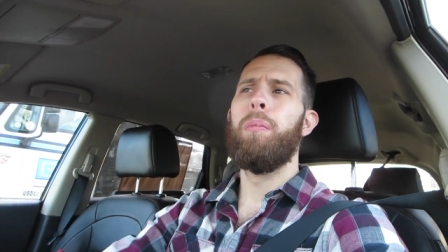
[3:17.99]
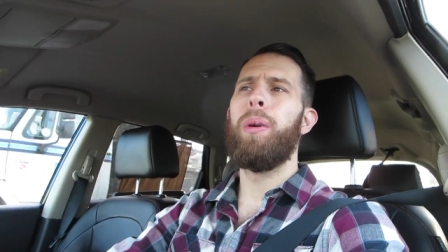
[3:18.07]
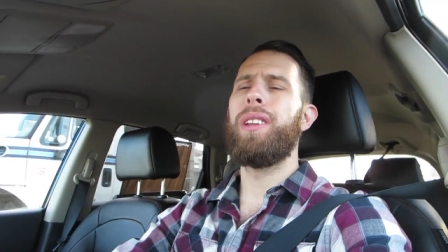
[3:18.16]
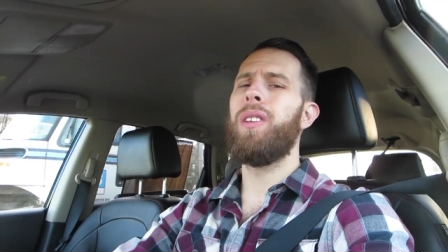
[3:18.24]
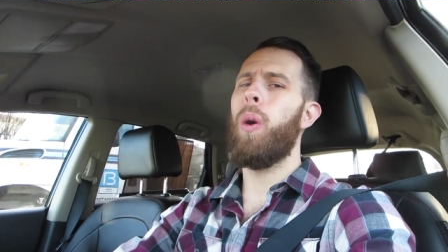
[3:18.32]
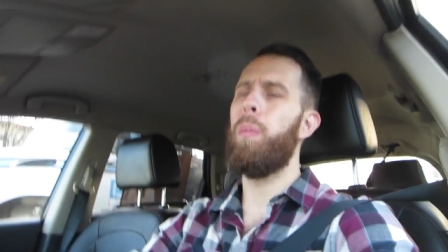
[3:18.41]

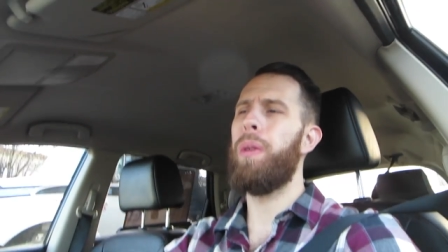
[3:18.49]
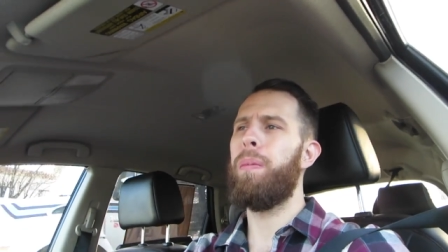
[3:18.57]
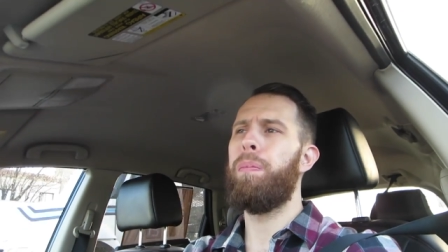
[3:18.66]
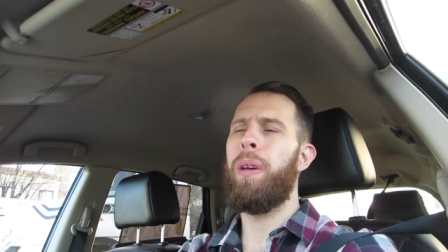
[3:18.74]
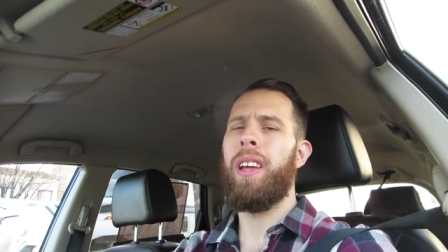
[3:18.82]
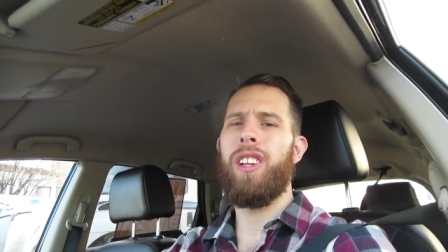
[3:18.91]
but don't be
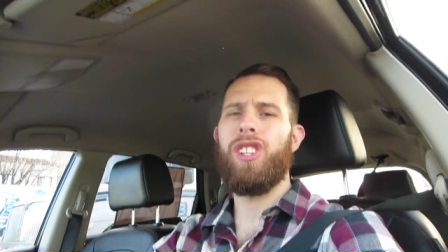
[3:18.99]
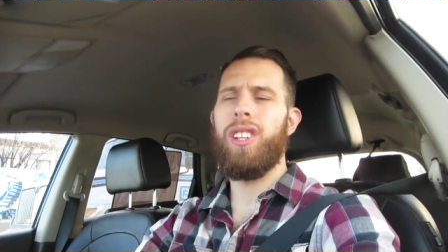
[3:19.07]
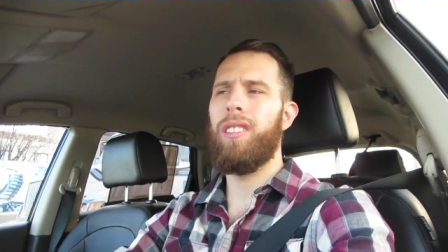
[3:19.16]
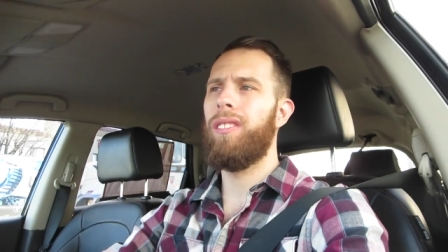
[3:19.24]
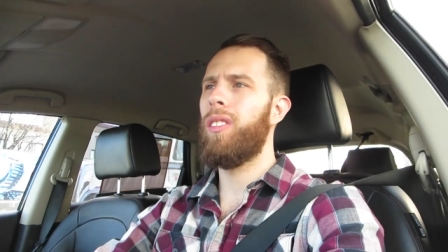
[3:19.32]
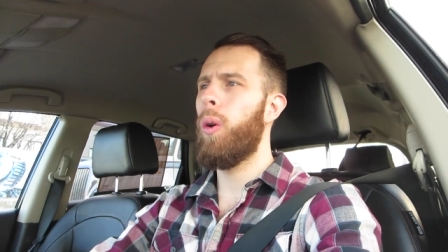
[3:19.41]

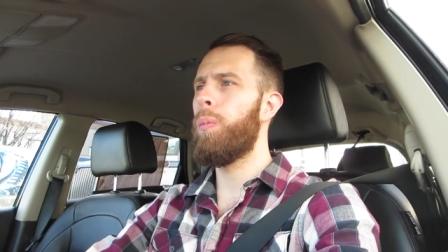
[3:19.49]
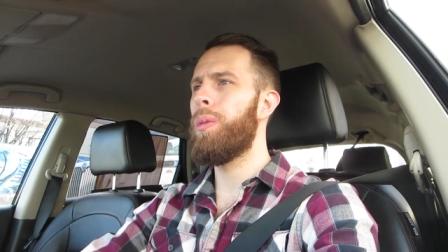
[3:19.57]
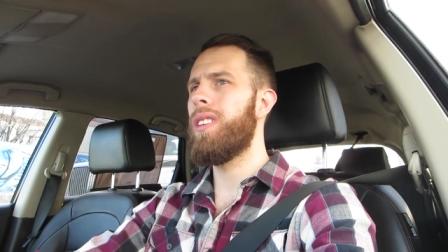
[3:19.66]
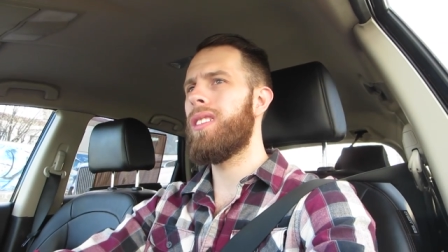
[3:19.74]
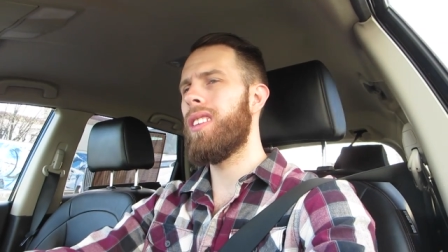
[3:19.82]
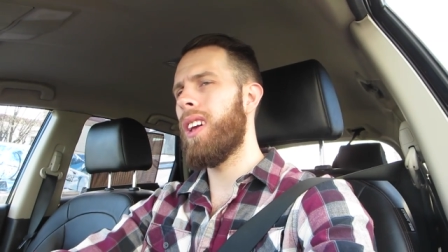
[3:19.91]
pinching, don't
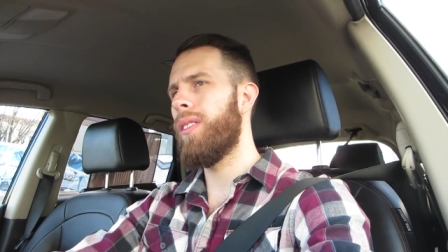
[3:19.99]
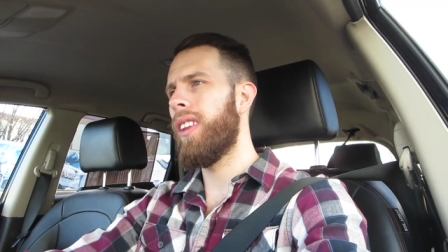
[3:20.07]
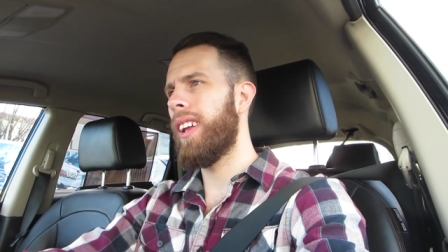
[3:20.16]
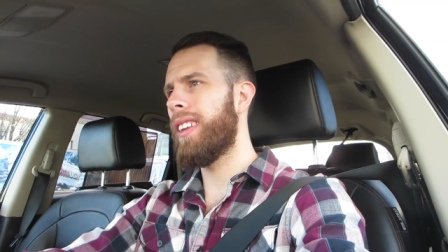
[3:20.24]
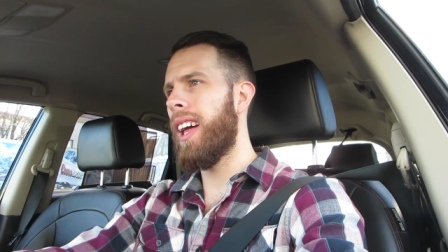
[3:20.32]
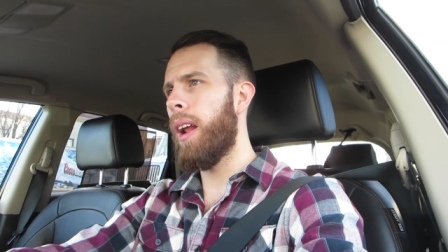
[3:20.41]
be saving
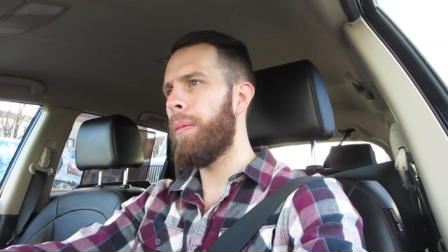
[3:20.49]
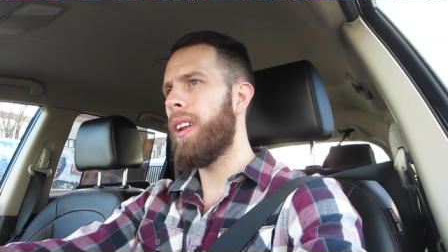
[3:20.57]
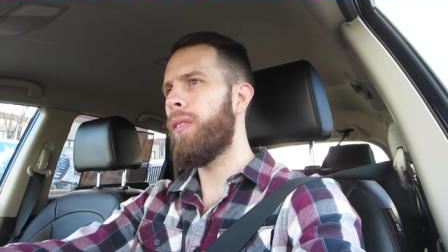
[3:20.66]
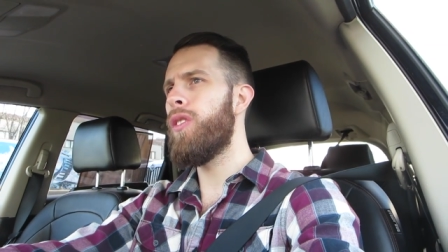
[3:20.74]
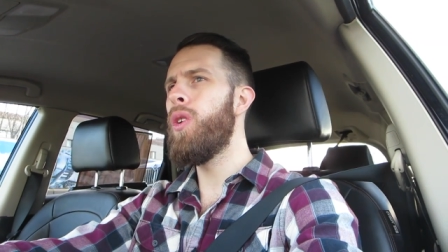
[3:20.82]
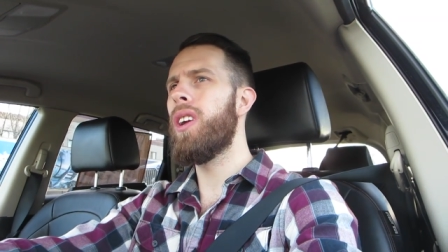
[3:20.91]
like that. I mean,
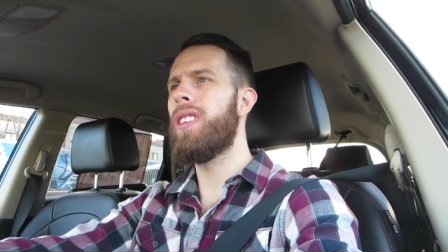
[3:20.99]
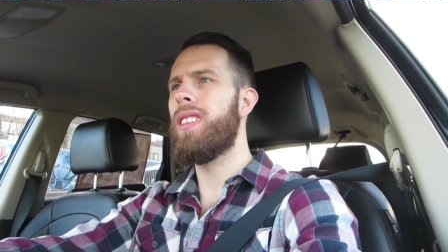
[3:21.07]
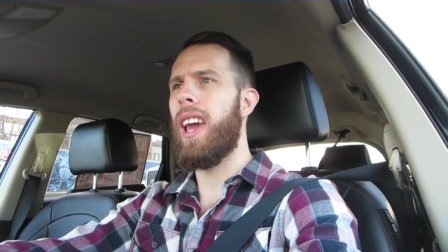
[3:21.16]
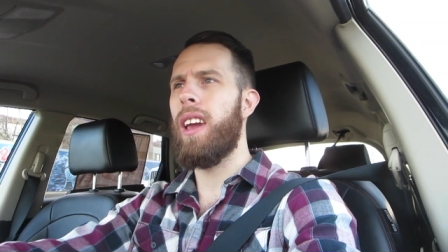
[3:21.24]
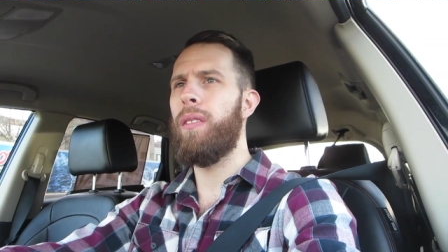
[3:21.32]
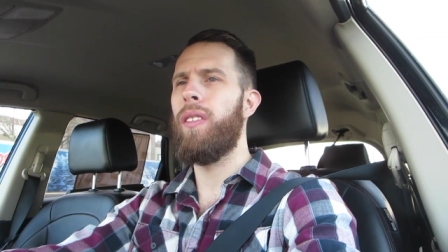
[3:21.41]
if you can
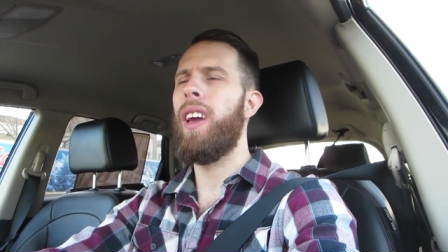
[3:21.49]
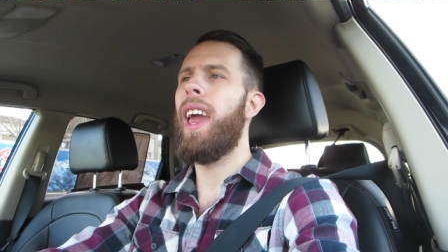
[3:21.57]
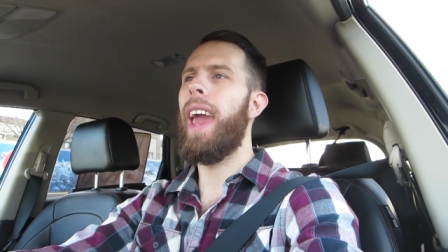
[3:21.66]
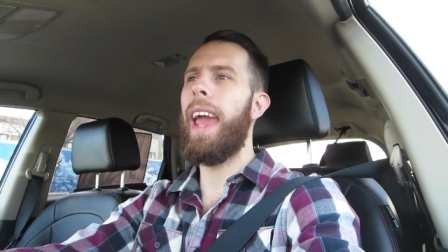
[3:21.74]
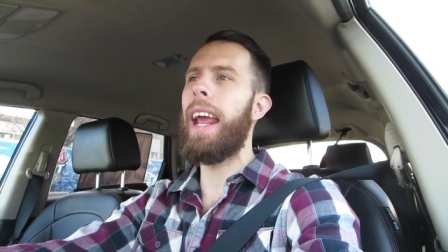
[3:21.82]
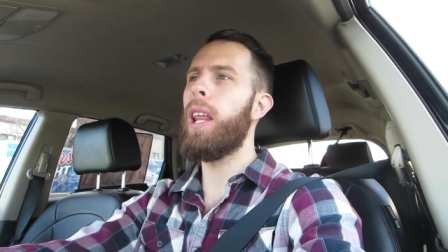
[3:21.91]
save
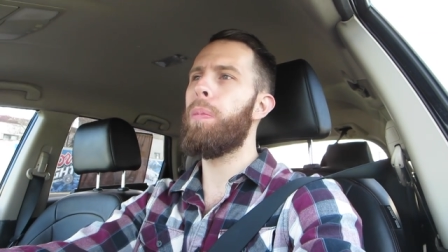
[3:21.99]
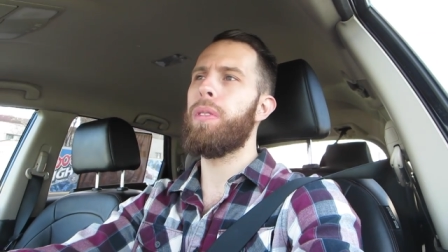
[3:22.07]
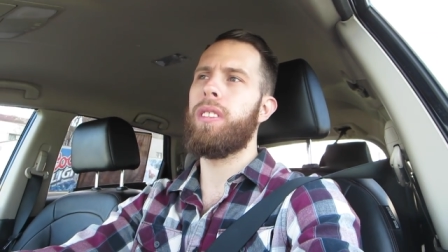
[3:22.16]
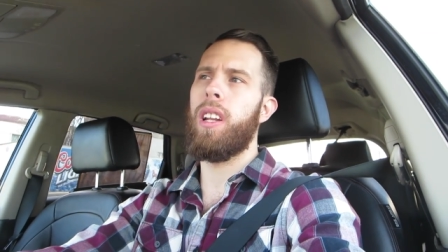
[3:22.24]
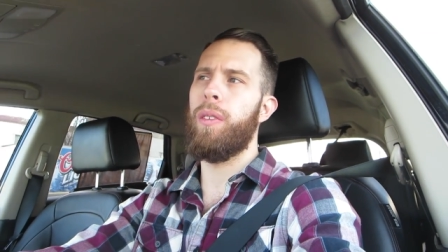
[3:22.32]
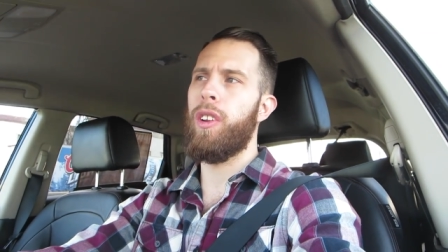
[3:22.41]

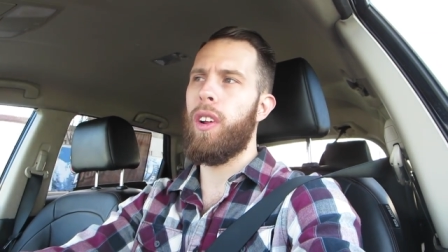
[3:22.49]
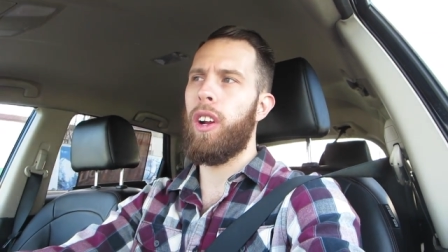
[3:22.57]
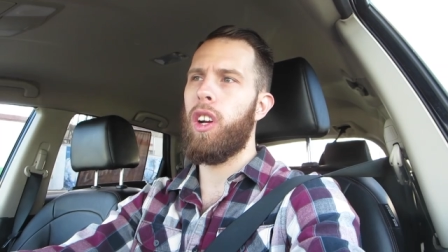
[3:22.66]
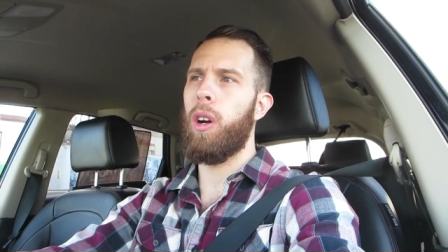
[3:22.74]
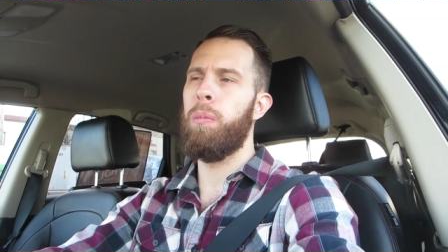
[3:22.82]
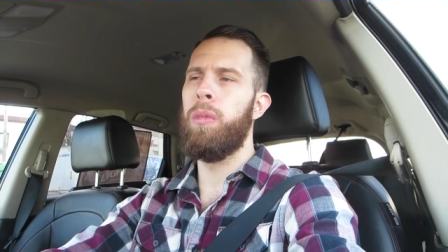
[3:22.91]
80% of your
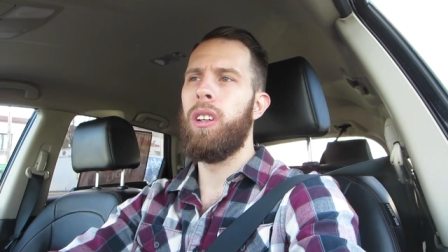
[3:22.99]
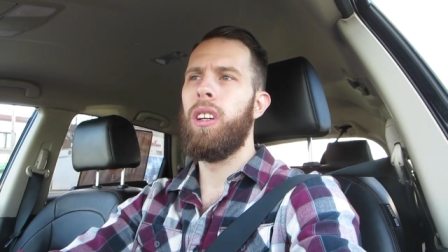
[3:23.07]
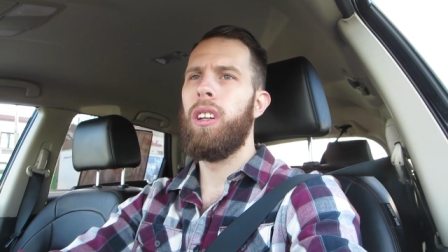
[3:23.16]
income